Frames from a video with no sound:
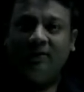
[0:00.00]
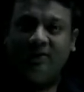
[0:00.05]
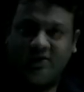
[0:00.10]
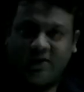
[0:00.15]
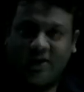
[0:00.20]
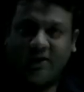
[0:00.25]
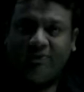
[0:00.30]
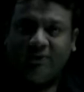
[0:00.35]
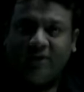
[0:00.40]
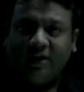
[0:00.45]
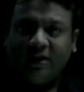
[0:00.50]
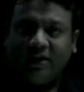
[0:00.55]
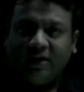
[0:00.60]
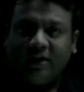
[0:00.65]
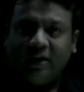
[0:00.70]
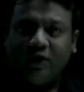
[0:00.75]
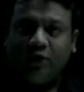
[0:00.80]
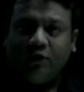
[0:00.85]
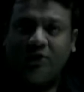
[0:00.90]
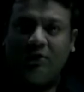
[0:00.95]

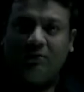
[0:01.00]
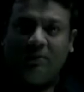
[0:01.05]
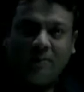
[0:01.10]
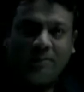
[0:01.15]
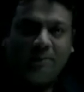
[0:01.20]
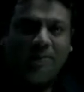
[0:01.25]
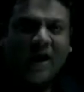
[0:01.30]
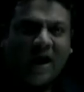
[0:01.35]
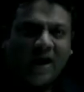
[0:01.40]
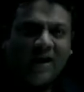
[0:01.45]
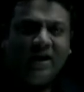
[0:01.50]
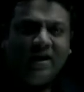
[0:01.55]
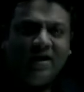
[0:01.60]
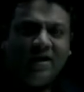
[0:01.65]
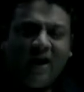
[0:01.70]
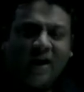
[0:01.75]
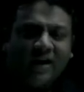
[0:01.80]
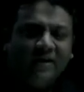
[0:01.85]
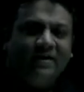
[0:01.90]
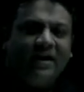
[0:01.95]
Definitely, you will be planning
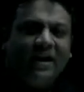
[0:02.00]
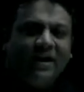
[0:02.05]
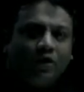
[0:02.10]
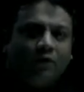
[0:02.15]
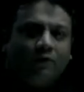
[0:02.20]
and then